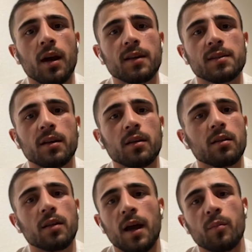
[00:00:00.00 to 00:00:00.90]
I
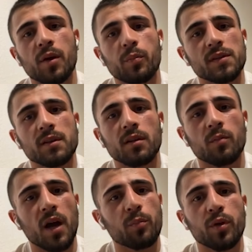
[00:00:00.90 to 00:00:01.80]
said I'm
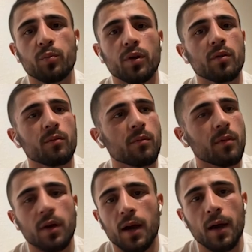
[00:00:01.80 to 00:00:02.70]
representing my people,
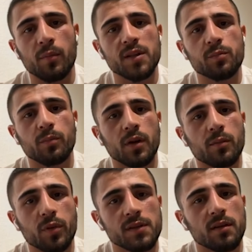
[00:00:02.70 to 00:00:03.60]

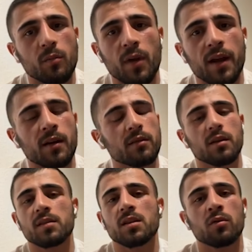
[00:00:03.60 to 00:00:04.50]
representing my
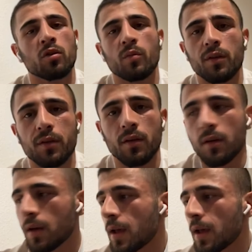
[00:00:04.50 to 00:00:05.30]
country. It's a normal thing.